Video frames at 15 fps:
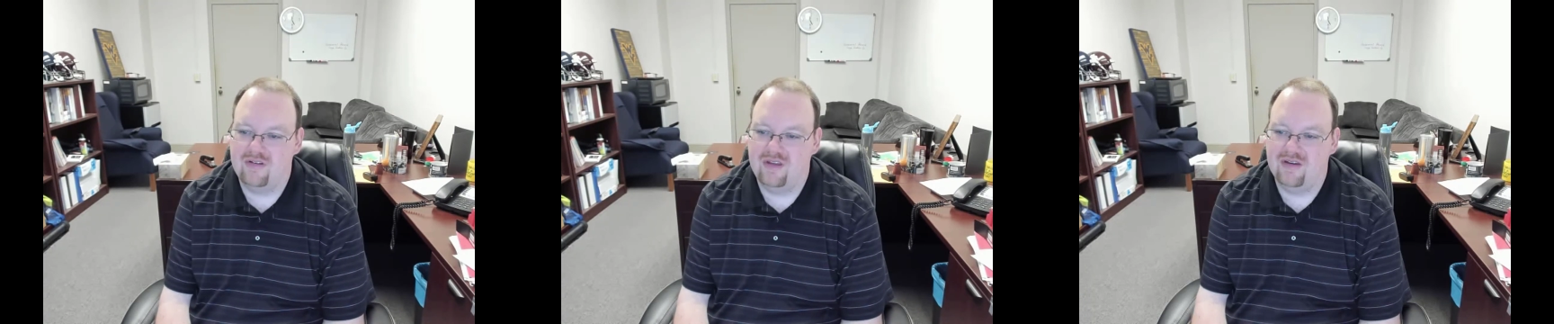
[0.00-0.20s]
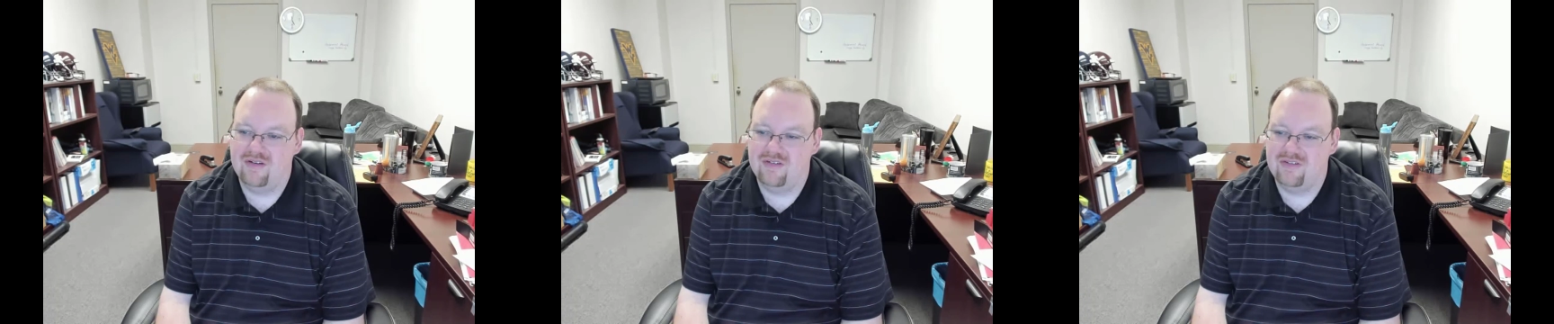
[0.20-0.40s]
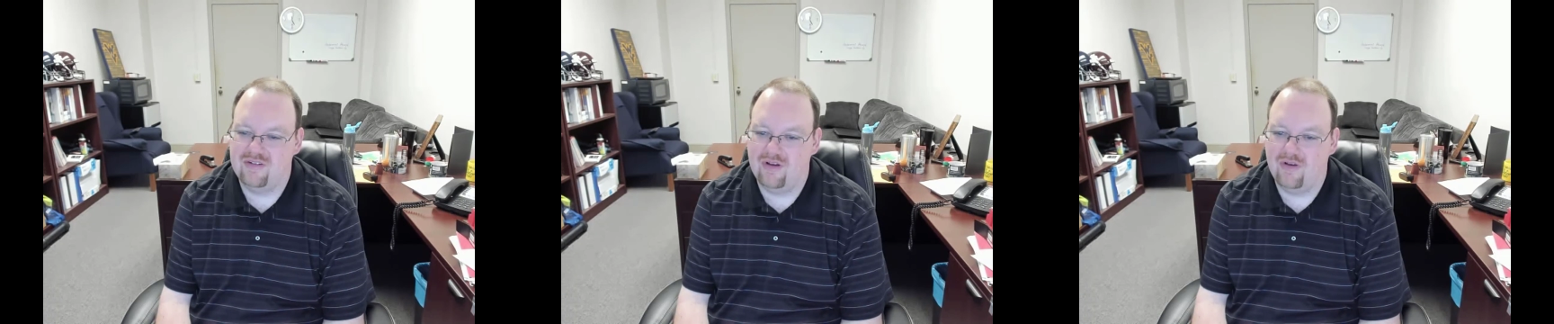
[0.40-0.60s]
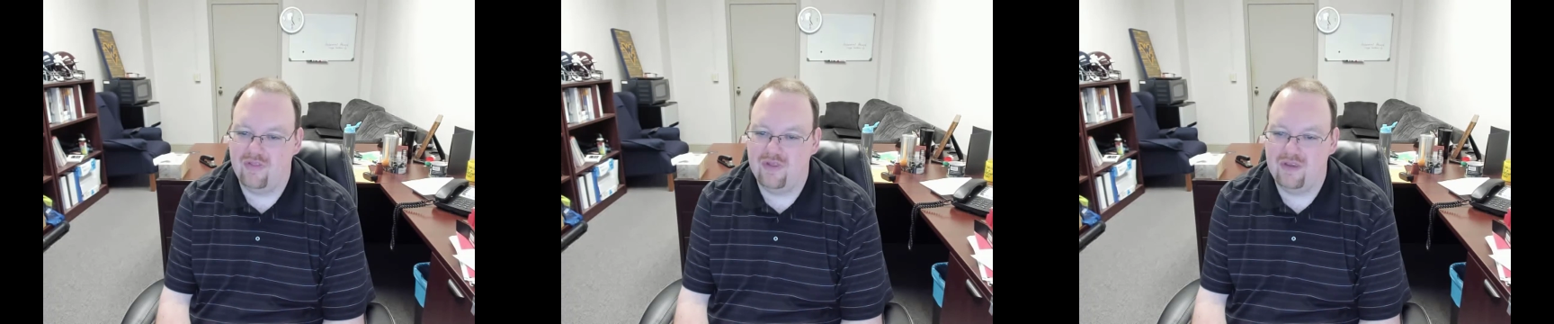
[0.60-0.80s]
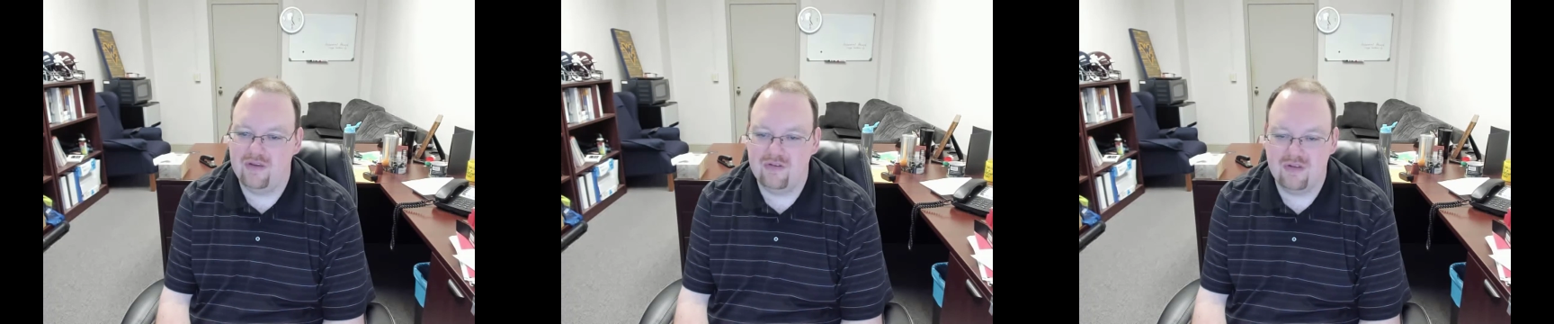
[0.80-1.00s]
You know, show
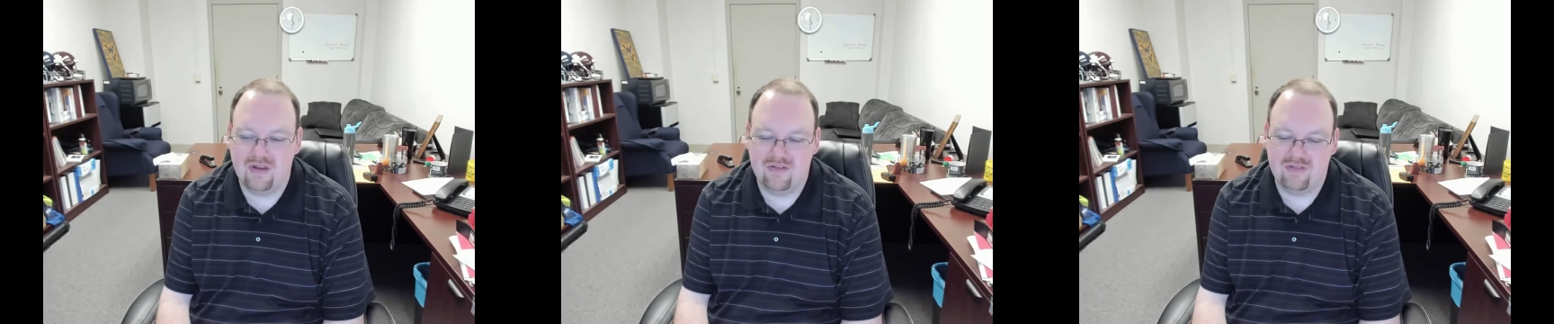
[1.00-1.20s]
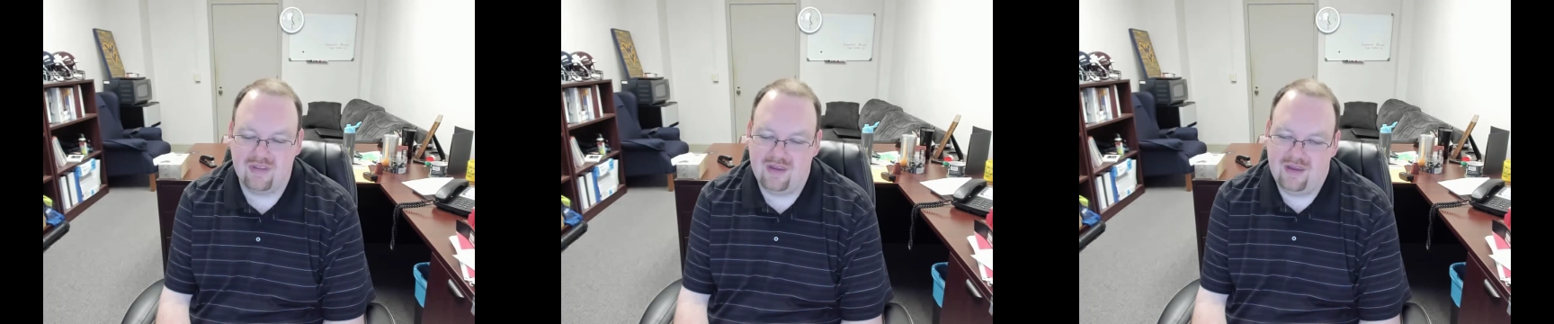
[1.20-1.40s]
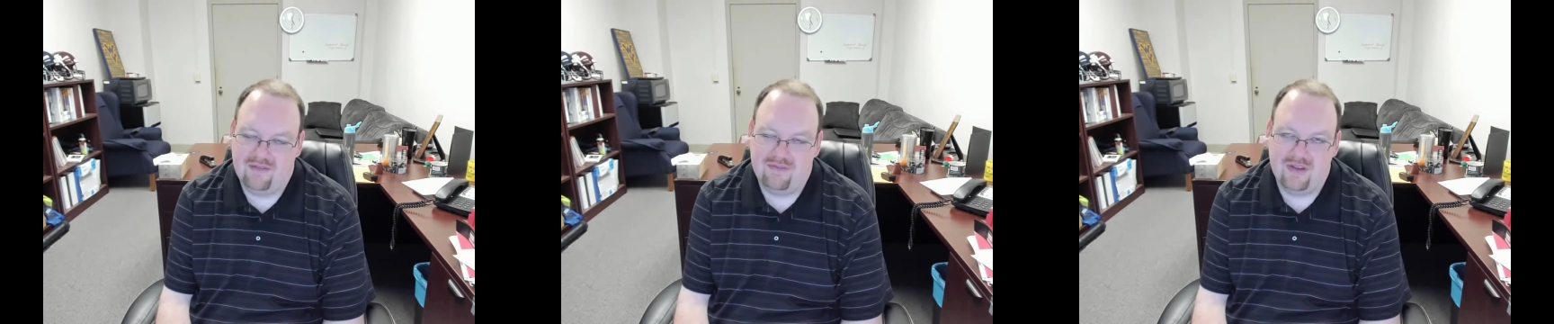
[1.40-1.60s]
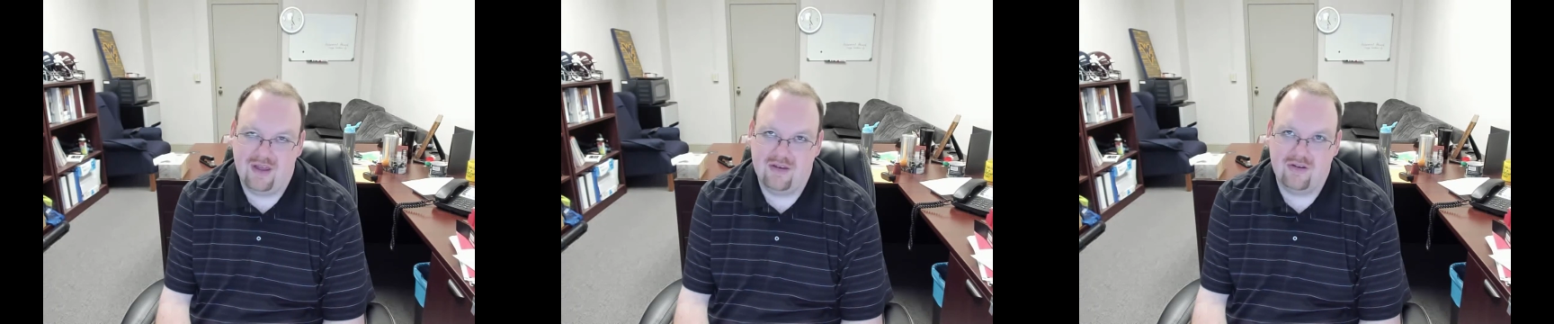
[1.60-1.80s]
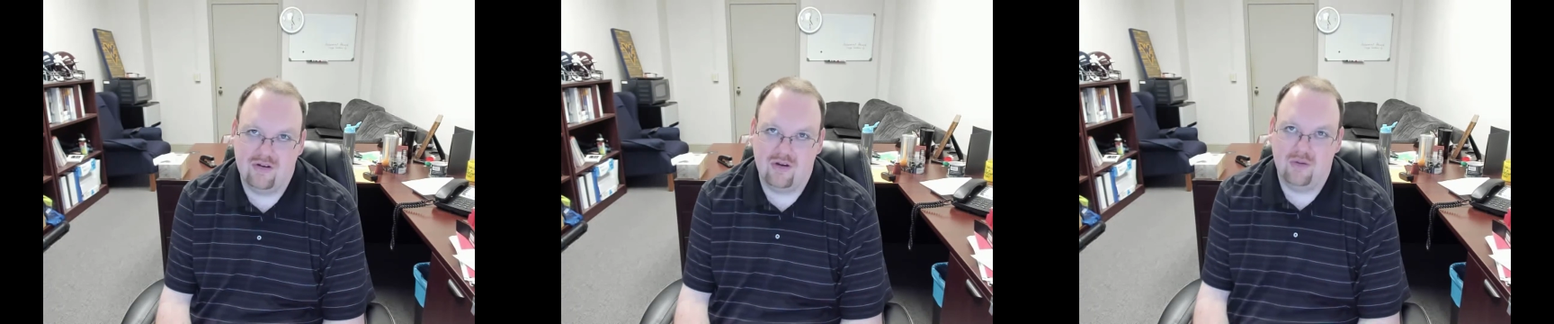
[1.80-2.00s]
that you actually have
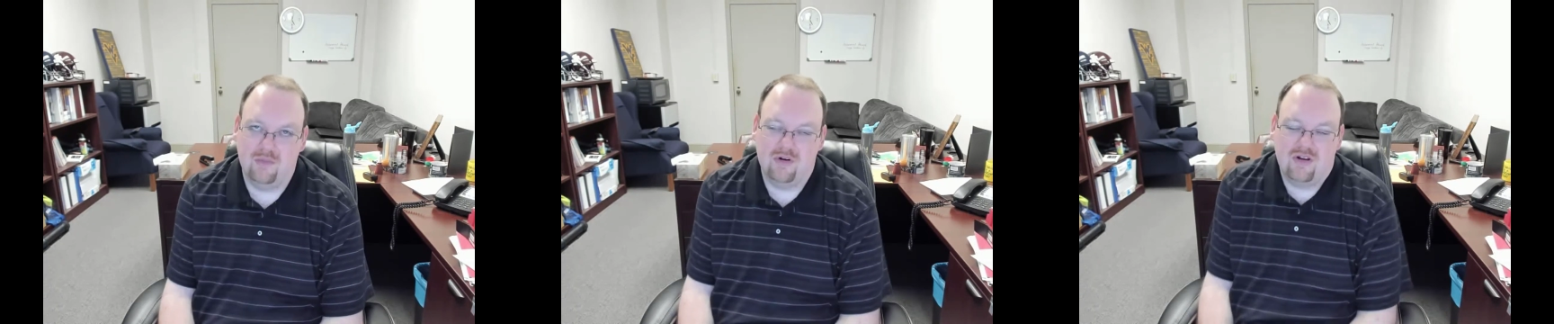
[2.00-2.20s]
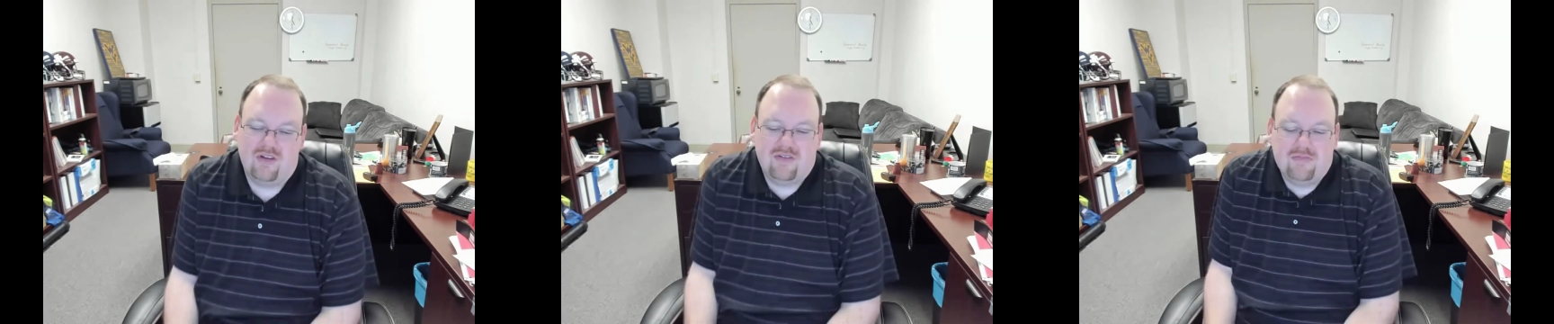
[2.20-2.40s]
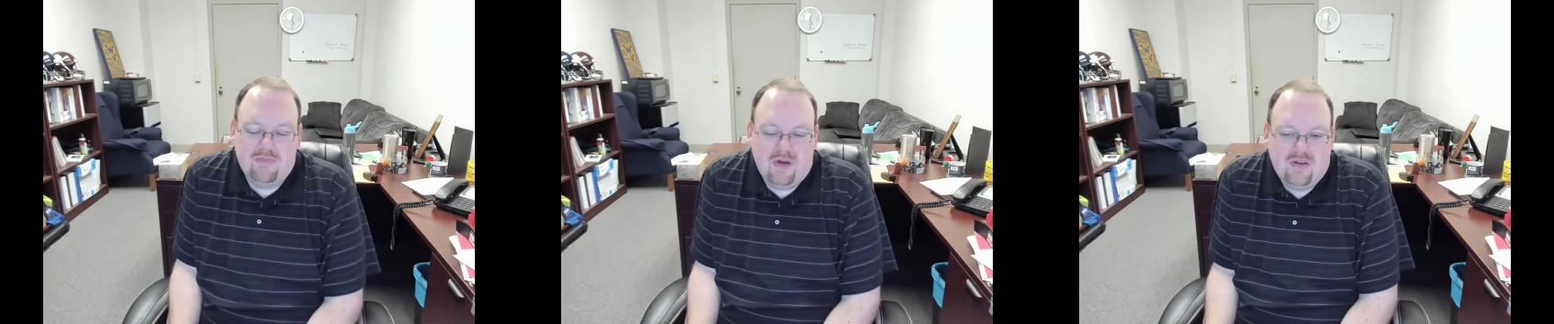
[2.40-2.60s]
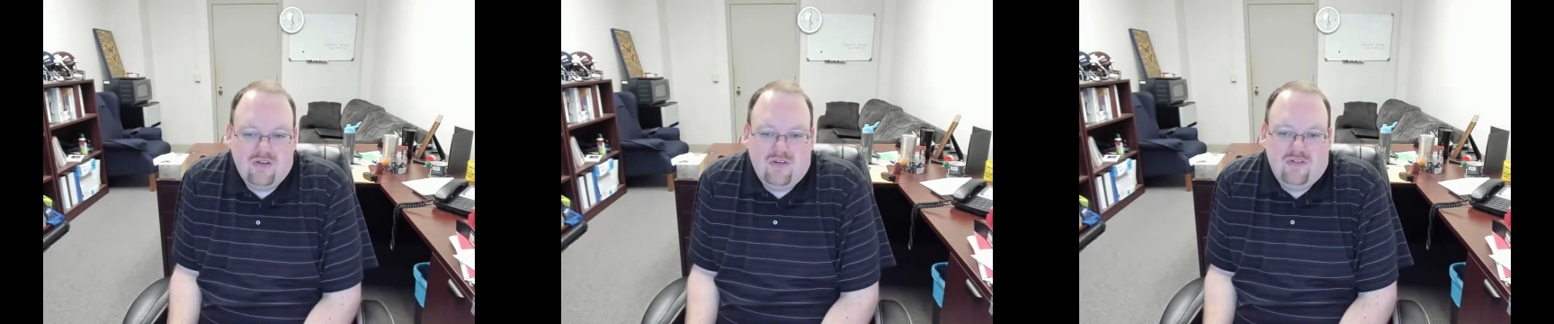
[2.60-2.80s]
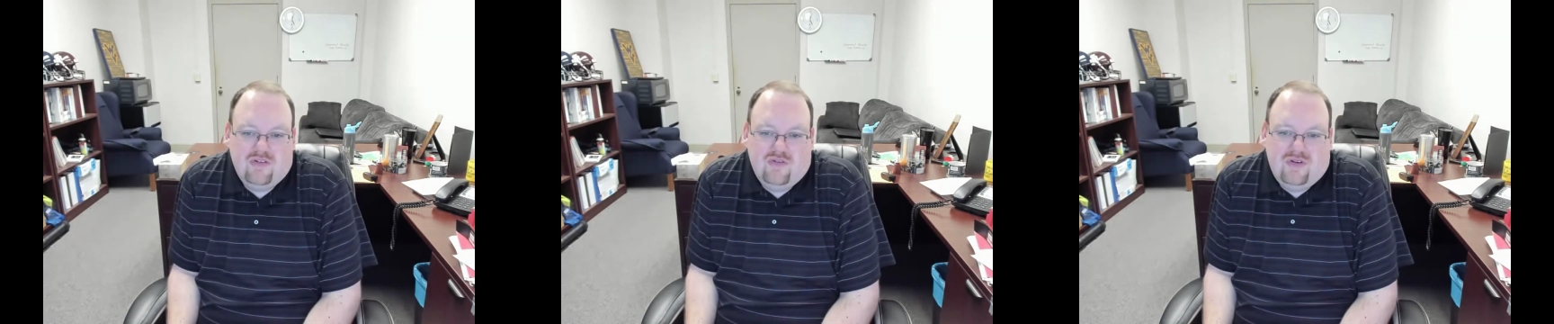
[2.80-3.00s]
done your homework as
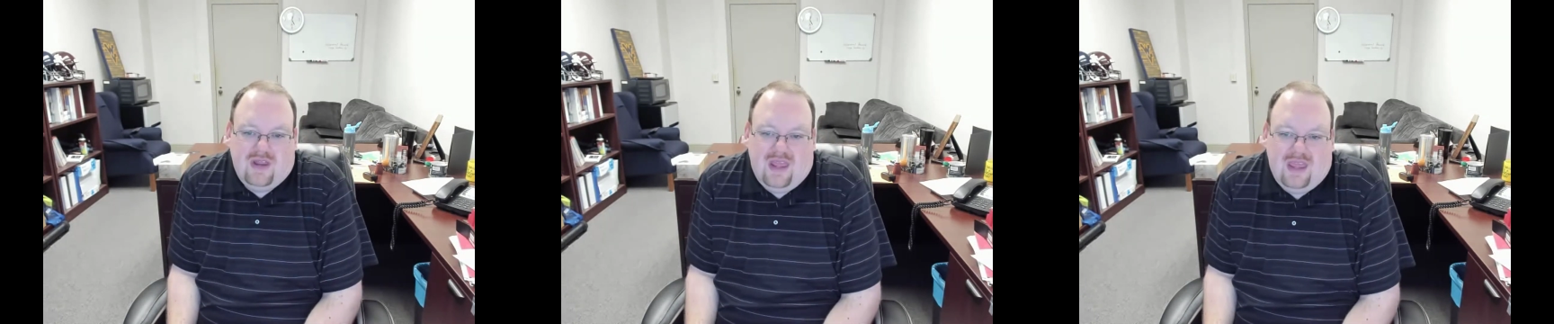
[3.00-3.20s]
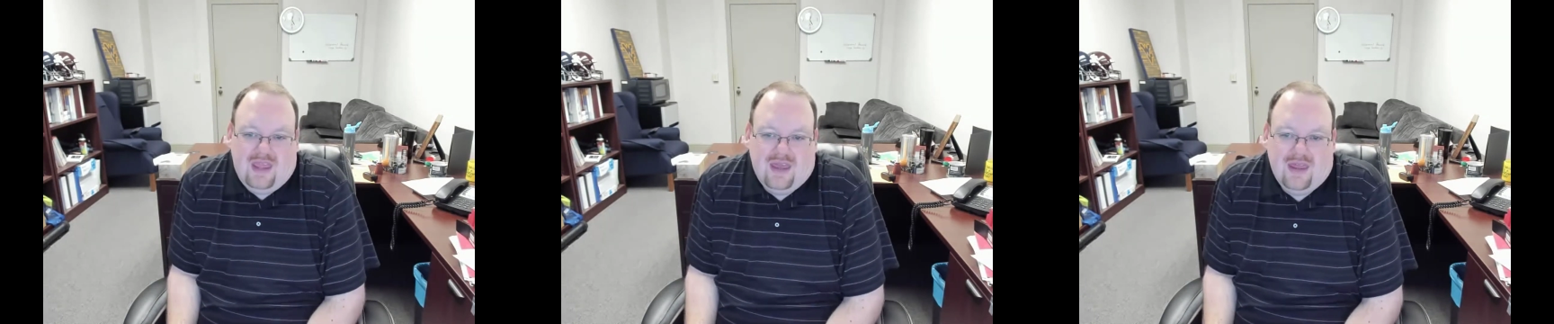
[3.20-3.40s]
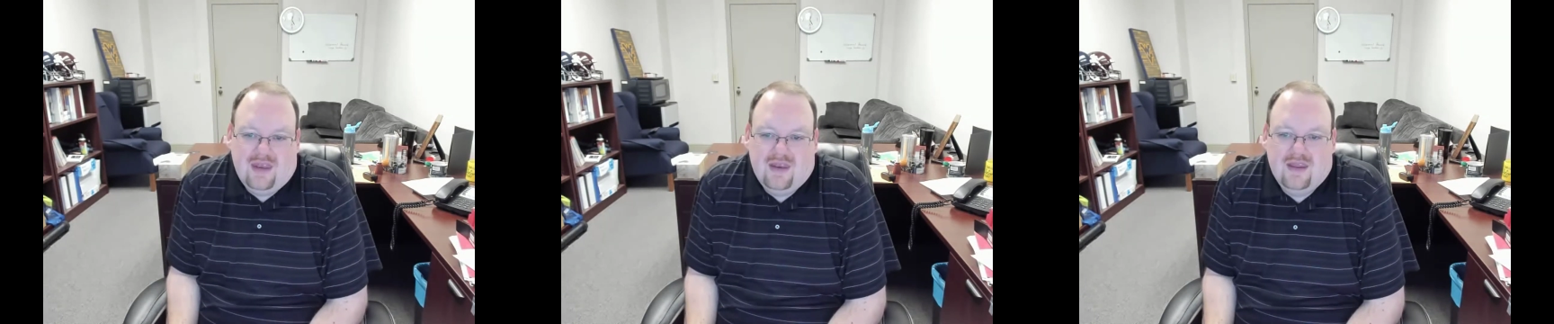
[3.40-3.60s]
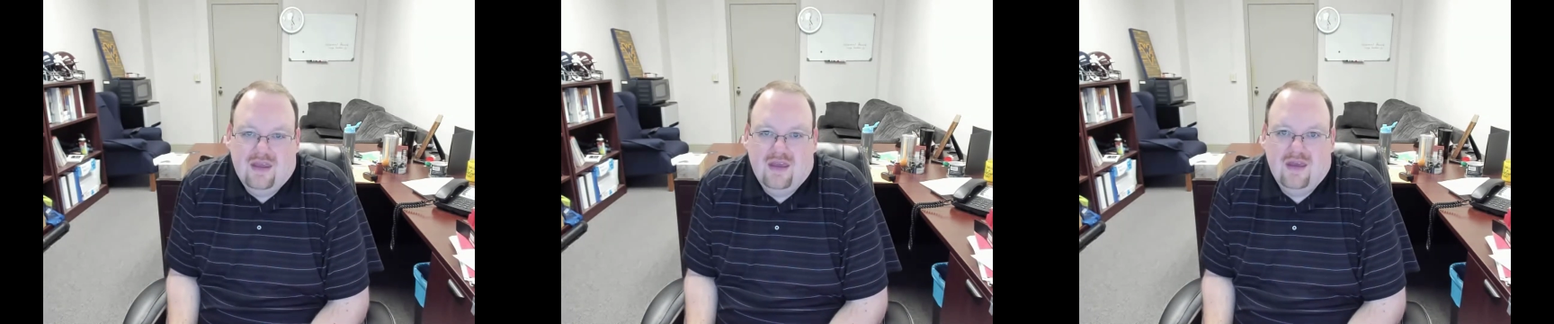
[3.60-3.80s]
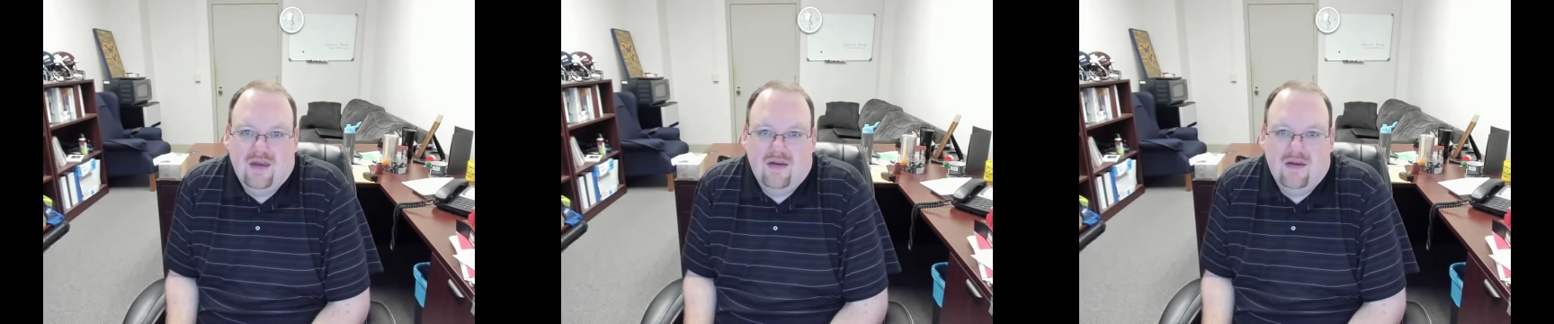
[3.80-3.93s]
much as you can